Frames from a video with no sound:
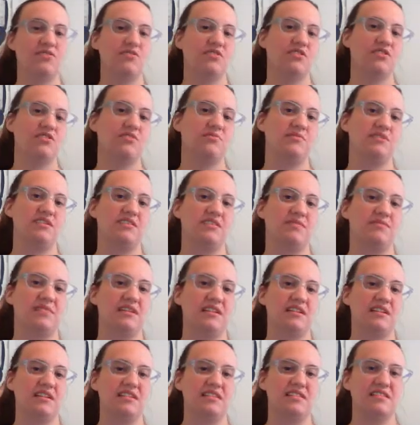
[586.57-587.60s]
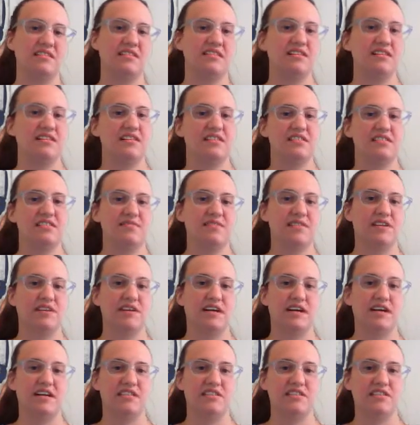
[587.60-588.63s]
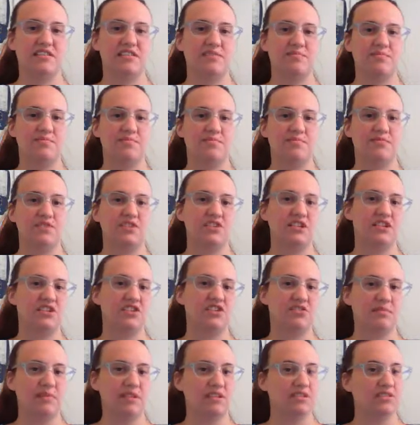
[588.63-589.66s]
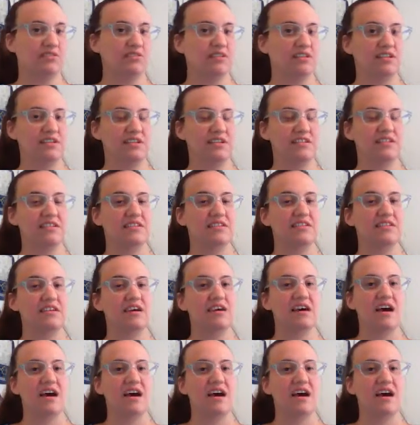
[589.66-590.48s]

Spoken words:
or it could be something as severe as potential mental illnesses,